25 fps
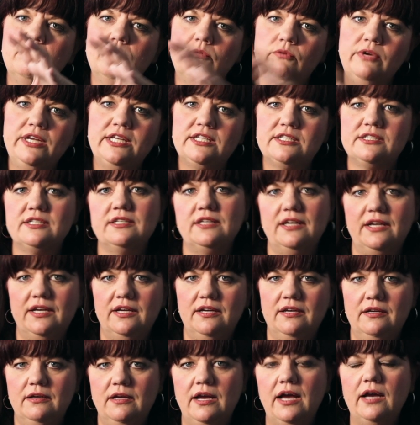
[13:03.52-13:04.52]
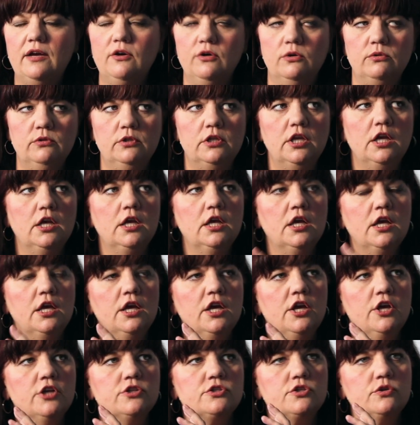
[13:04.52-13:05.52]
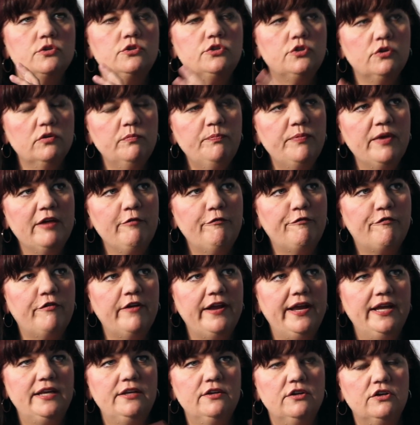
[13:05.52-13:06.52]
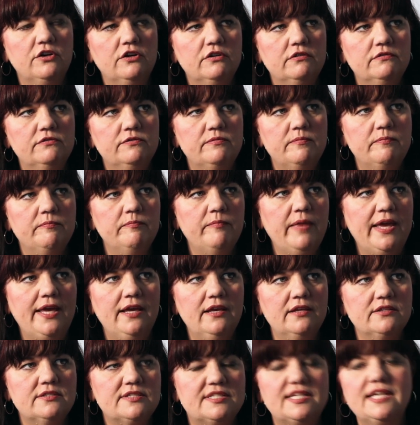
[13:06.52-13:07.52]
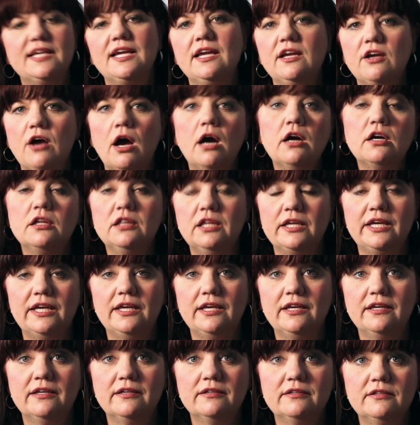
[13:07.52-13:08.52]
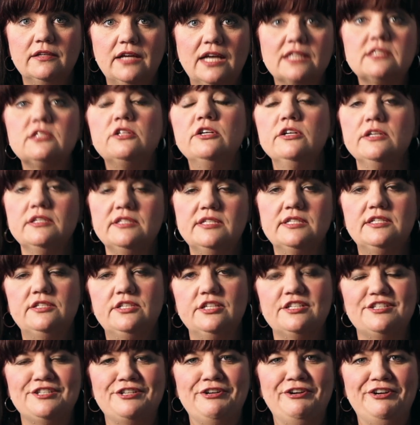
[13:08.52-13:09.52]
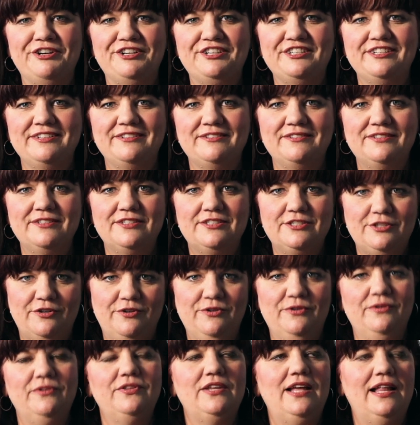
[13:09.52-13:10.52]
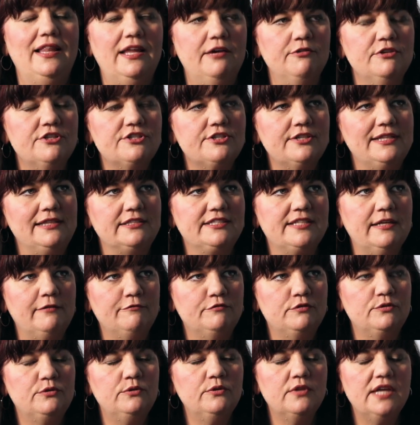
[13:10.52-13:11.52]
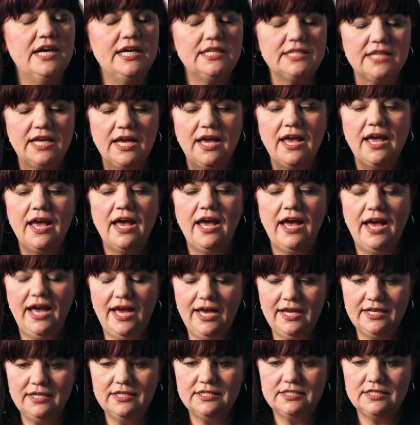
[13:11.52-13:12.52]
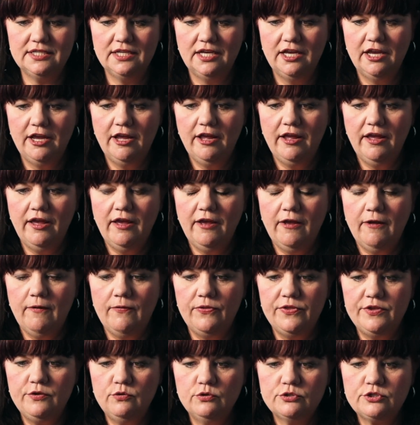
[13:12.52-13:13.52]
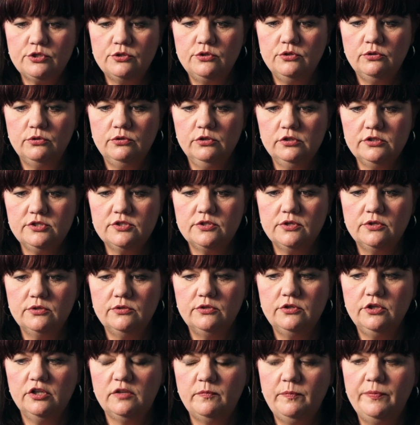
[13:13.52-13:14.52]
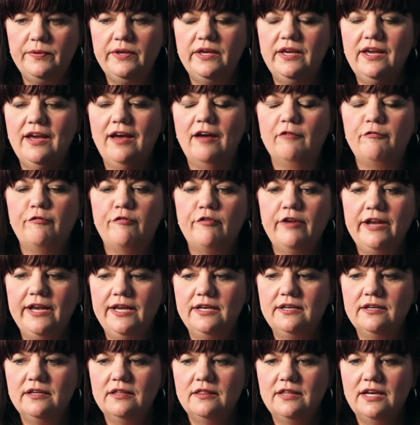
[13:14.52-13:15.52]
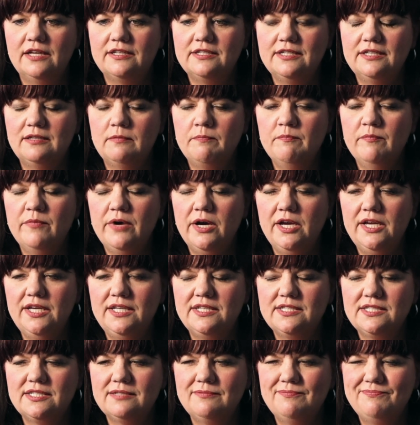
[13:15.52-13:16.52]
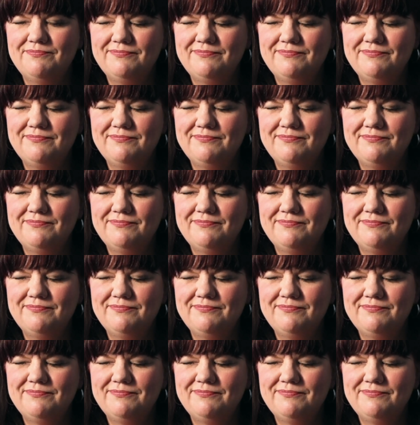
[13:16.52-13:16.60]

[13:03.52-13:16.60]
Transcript: reach a goal. So don't be afraid of singing ugly, as long as it doesn't hurt. So allow yourself to do that. And you should also not be afraid that it might